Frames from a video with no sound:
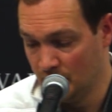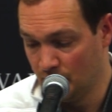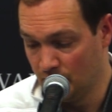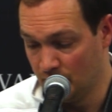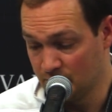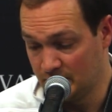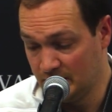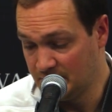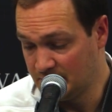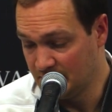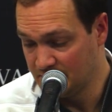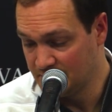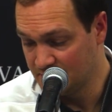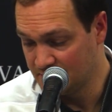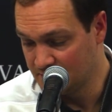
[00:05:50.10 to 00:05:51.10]
Well,
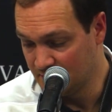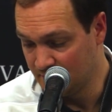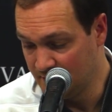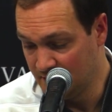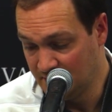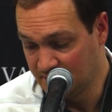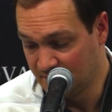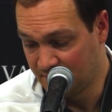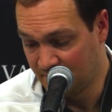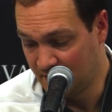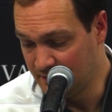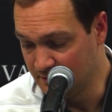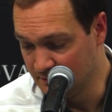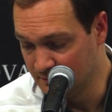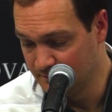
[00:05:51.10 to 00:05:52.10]
Keyshawn just, I mean, he's a
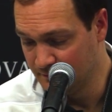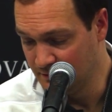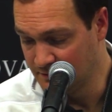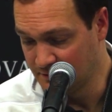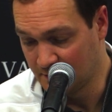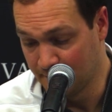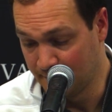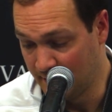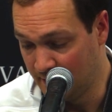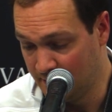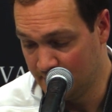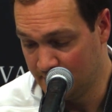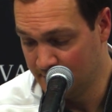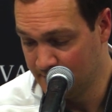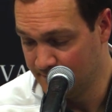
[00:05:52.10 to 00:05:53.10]
fighter. He's a
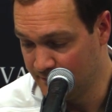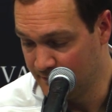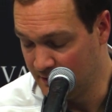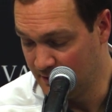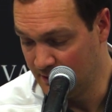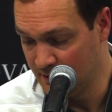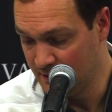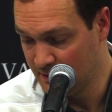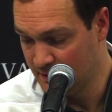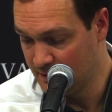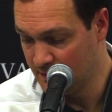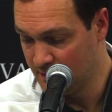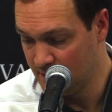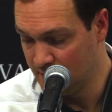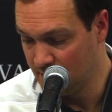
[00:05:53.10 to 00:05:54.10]
competitor.
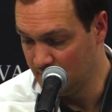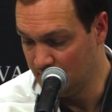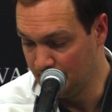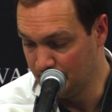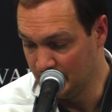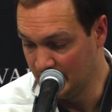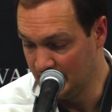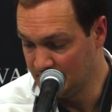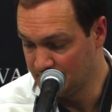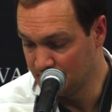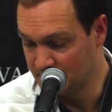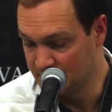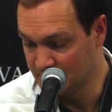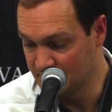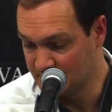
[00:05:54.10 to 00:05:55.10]
He plays
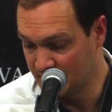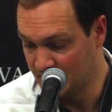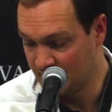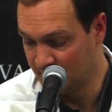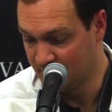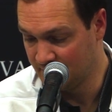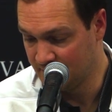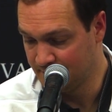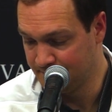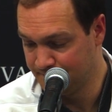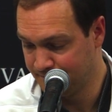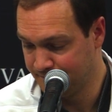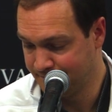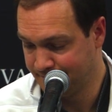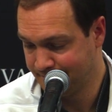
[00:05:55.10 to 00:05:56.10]
with just kind of a,
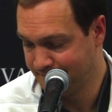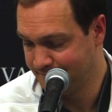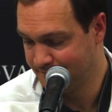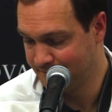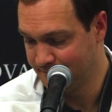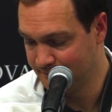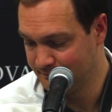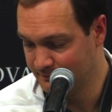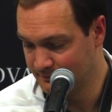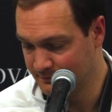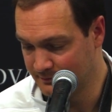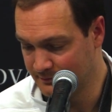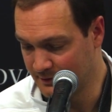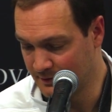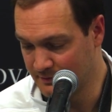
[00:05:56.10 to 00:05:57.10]

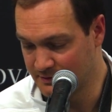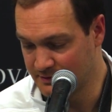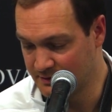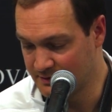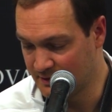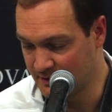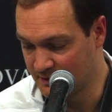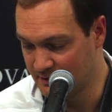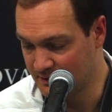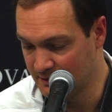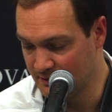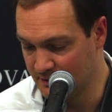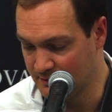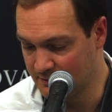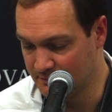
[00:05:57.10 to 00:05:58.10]
almost just like
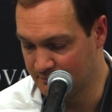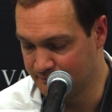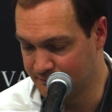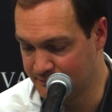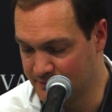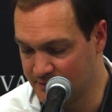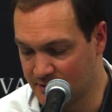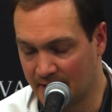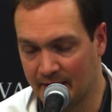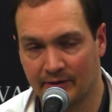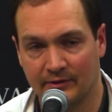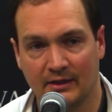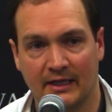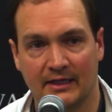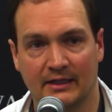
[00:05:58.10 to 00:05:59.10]
a
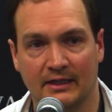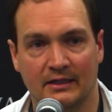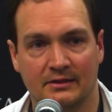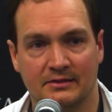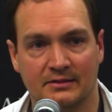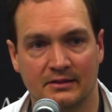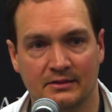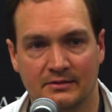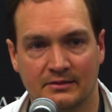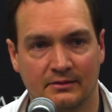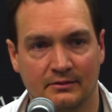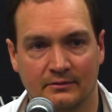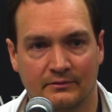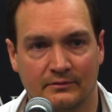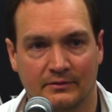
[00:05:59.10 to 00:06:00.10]
childlike innocence
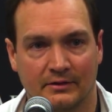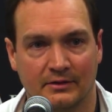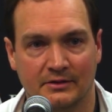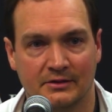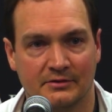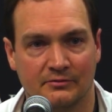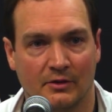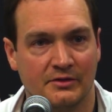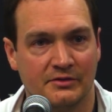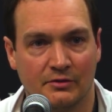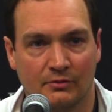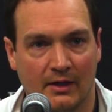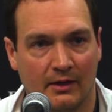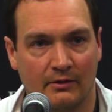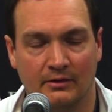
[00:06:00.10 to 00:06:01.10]
that he just runs
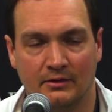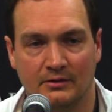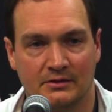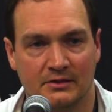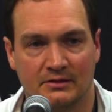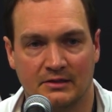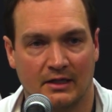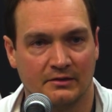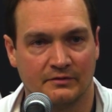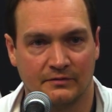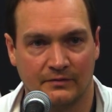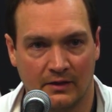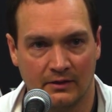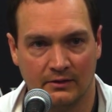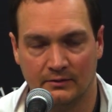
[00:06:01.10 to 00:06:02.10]
around and he just has
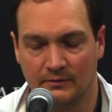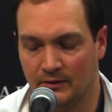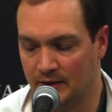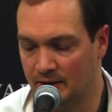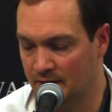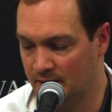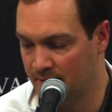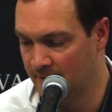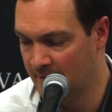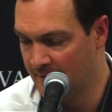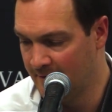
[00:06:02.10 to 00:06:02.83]
fun. And,